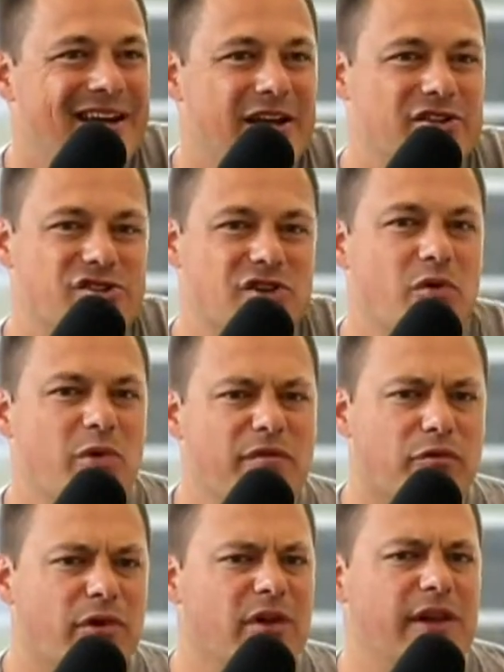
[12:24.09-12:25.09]
And so
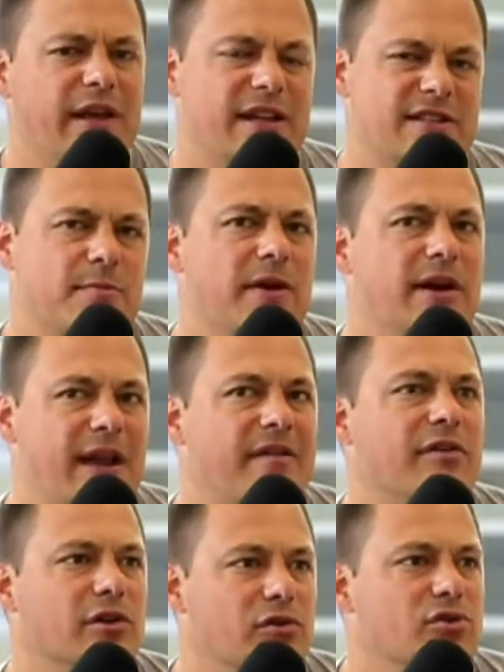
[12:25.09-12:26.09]
it's been an
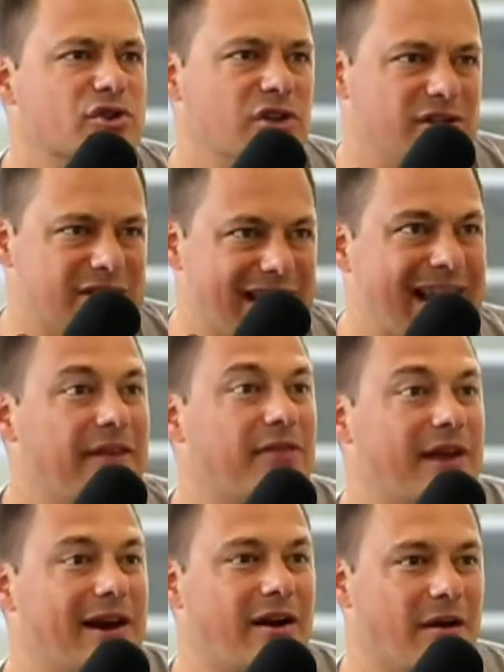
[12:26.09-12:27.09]
evolution to
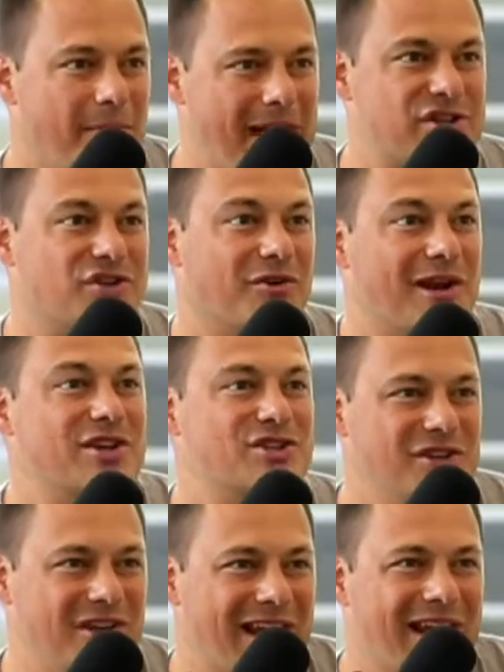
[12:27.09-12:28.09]
get there, a
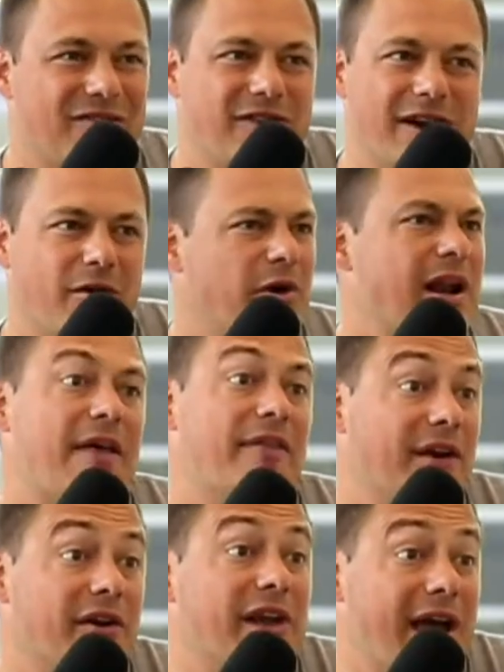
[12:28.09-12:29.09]
maturation to get there. We're not
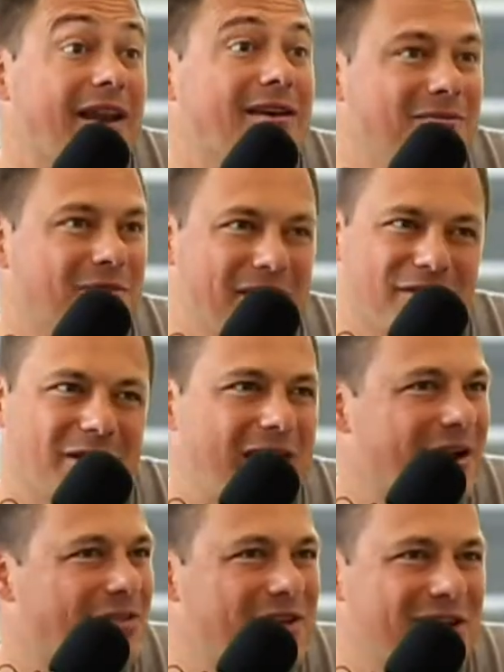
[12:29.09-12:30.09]
there yet. We have a
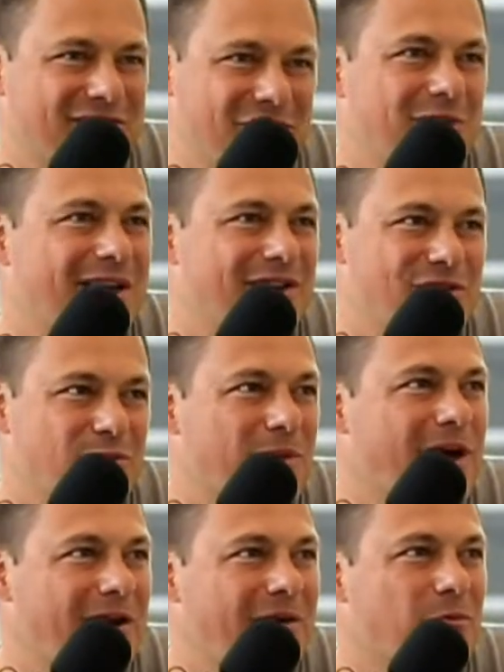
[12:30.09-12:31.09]
lot of things that we can do
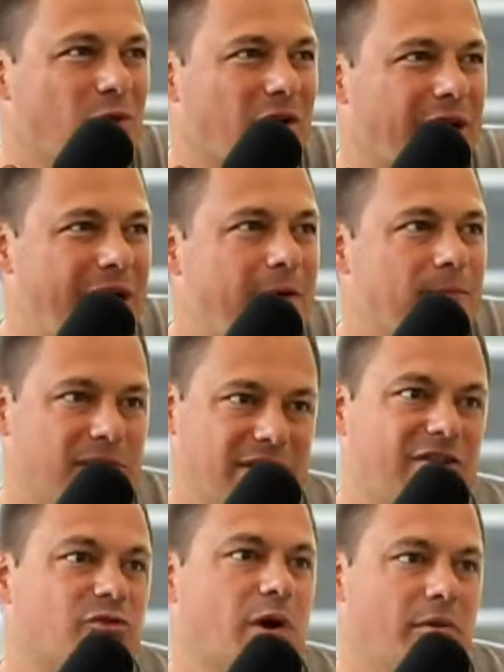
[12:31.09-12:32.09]
better and work out, but
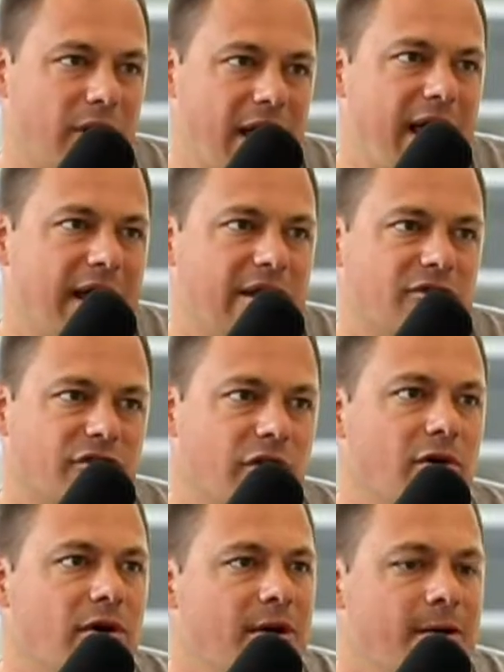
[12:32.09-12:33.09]
that's where we're heading.
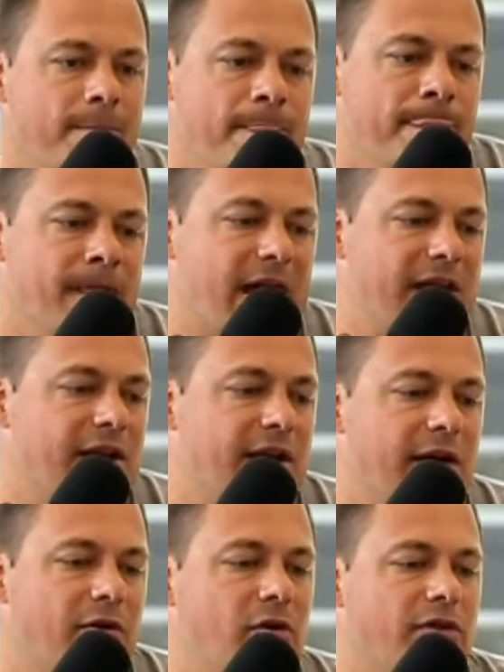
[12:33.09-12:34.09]
So
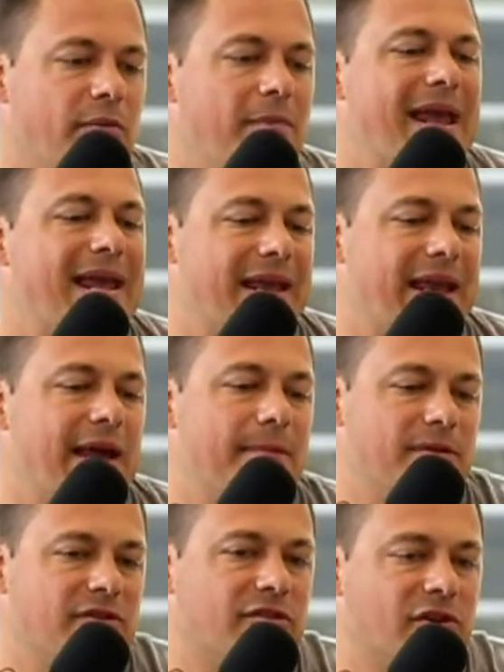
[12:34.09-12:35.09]
the main
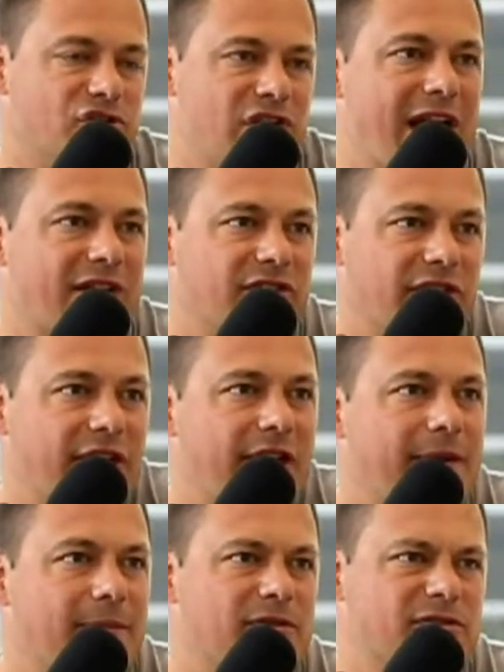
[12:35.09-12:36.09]
campus, our Jackson
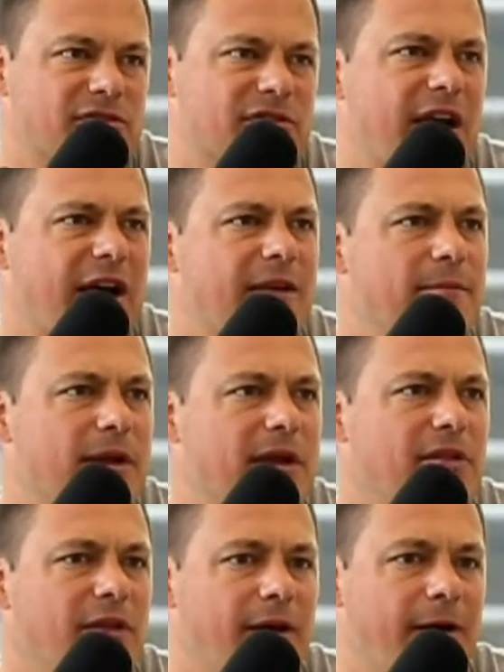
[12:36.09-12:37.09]
campus, has kind of
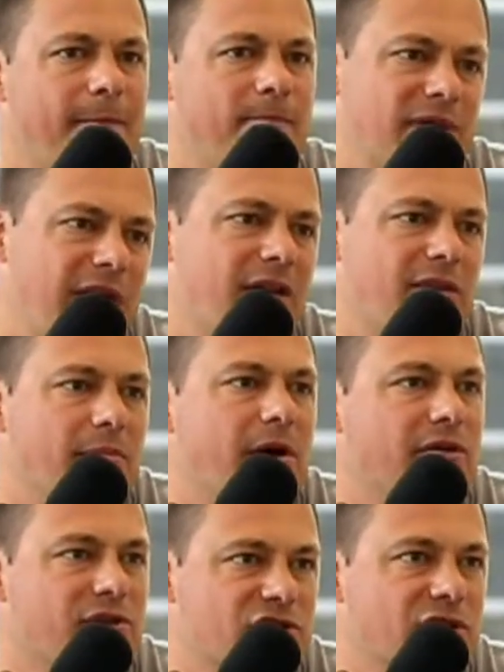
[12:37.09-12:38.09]
been kind of the
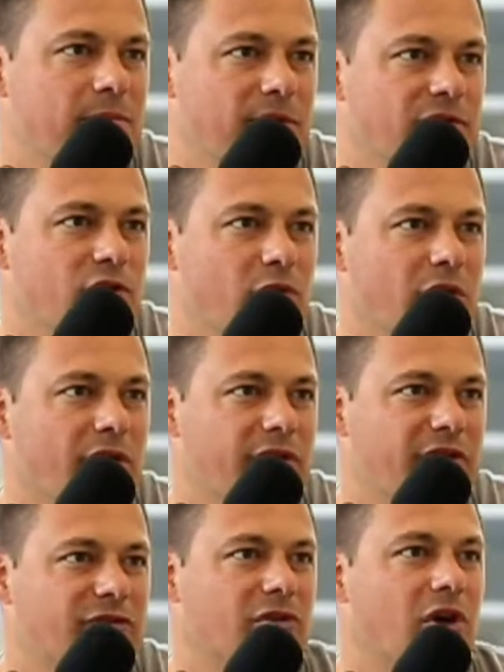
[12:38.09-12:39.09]
mothership, if you will,
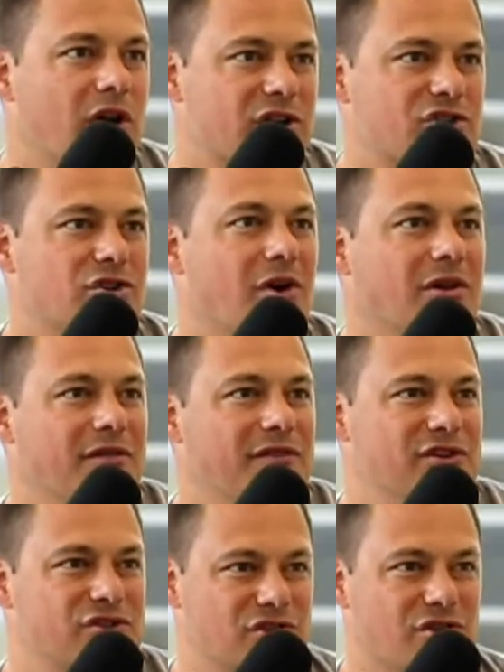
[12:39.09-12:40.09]
that has launched all of
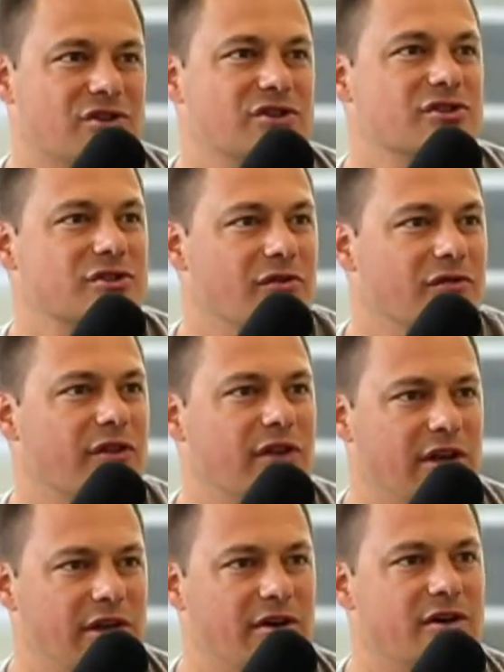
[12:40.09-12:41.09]
these churches over
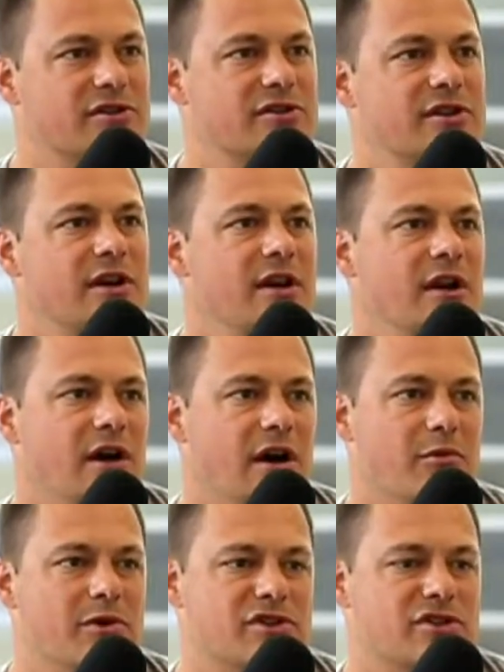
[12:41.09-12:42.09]
the years.
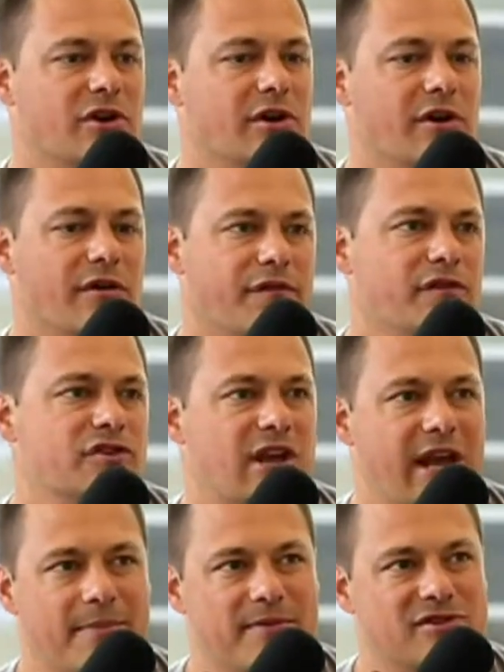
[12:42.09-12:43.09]
We started our first
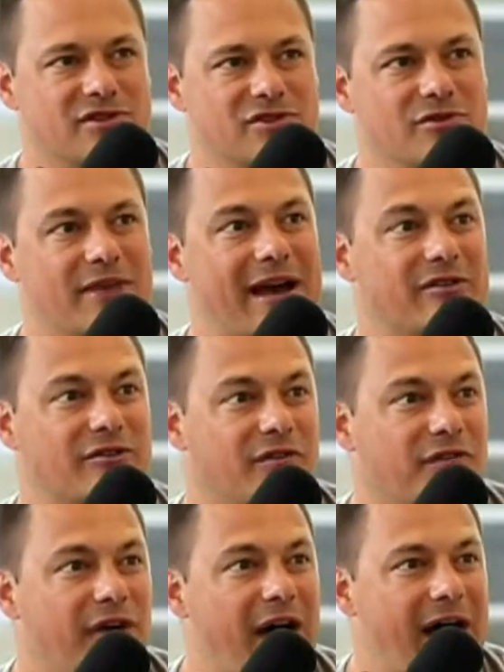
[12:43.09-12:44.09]
campus in
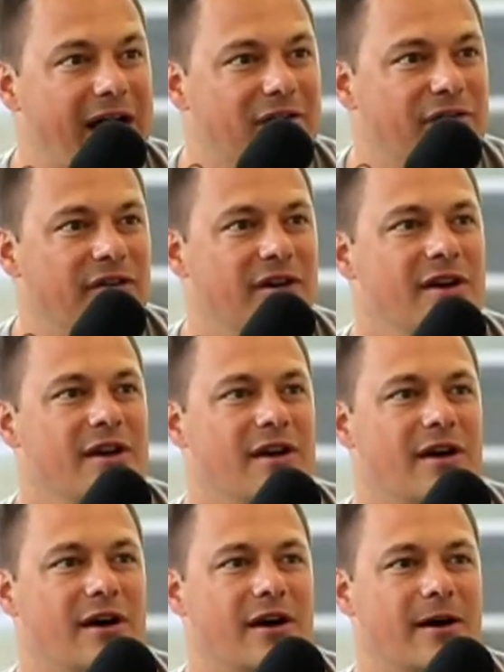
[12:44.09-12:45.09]
2005
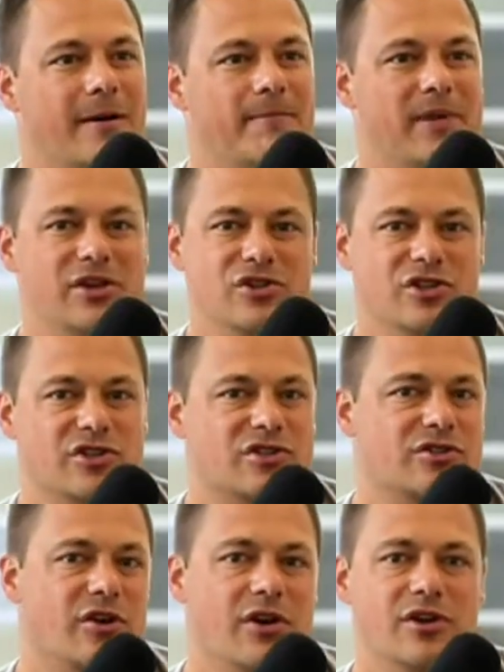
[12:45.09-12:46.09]
and just
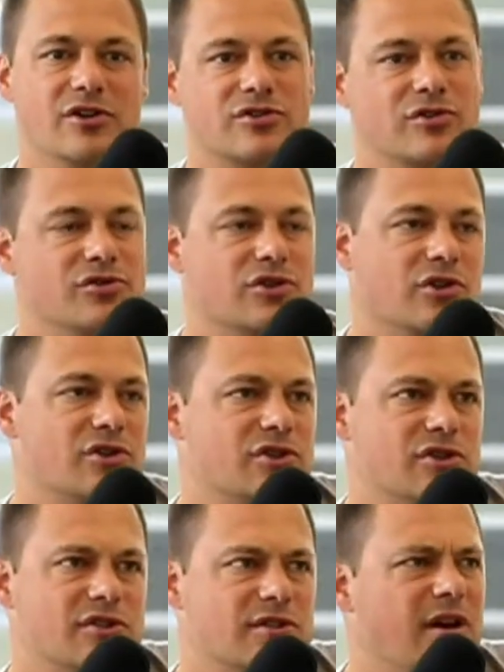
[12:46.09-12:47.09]
started 2
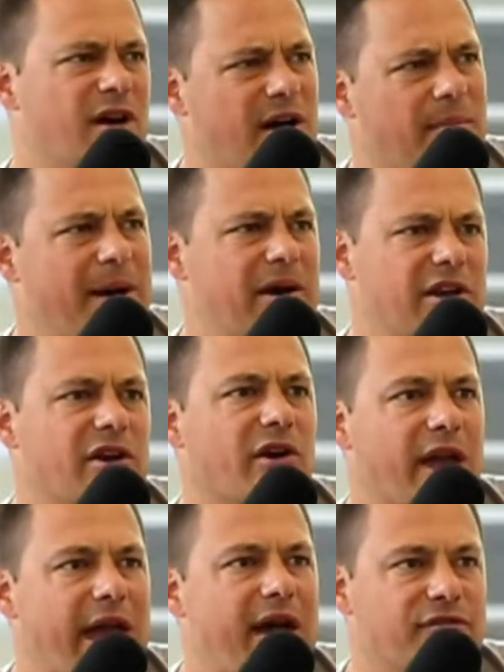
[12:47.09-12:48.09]
churches about a year
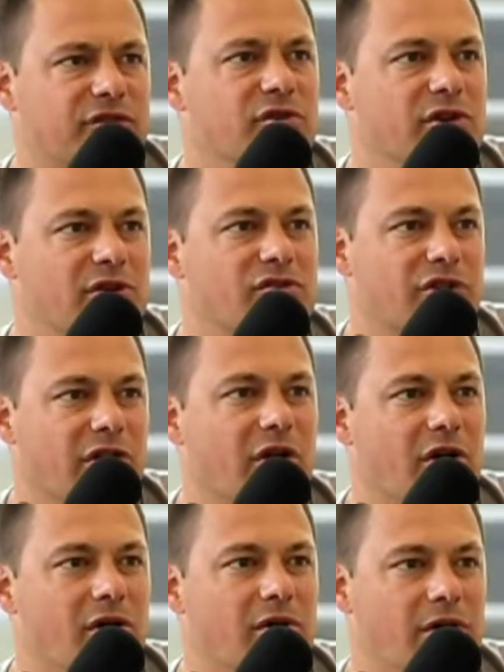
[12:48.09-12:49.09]
and a half, 2 years
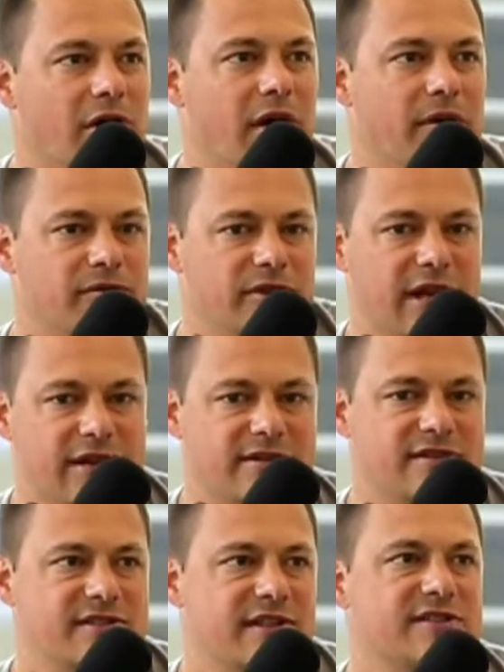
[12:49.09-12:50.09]
ago to get
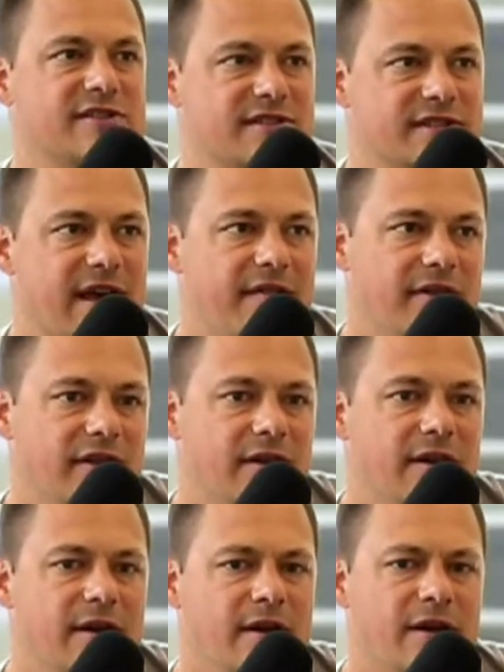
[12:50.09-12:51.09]
to 6 and 7.